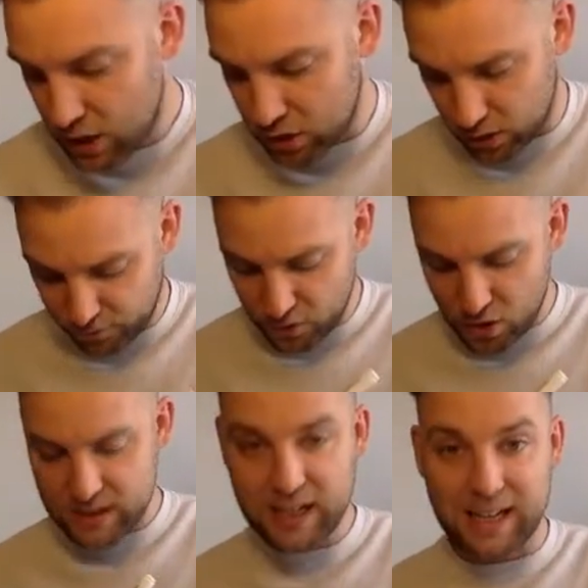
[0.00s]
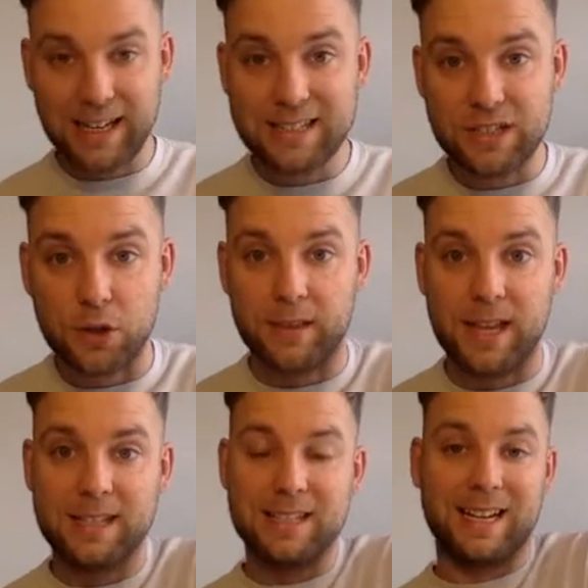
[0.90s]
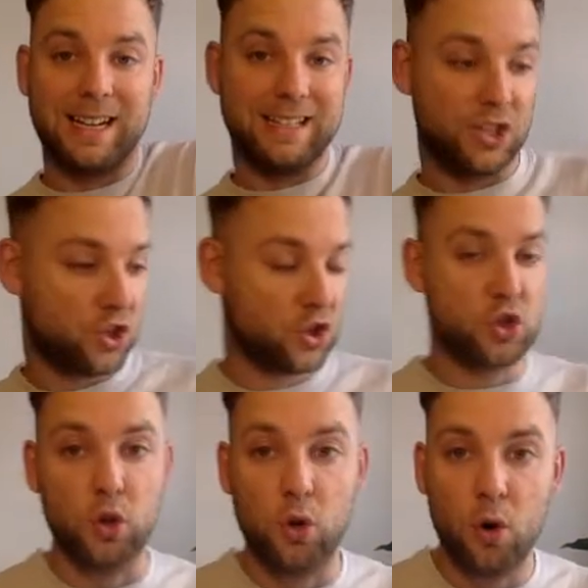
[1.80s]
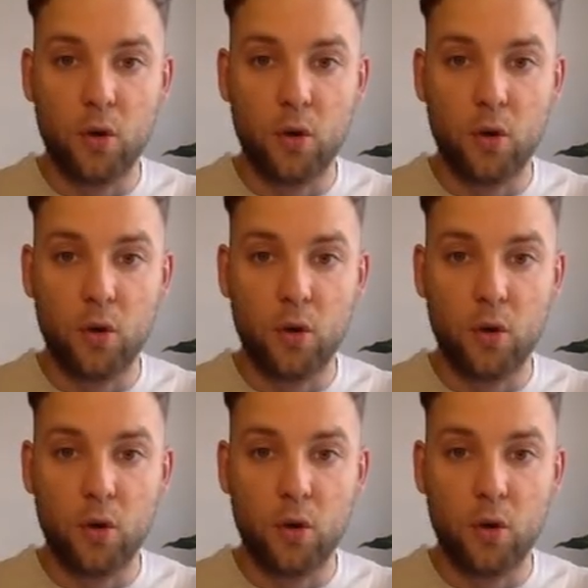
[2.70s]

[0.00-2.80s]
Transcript: So the first thing I need to do in this is I need to store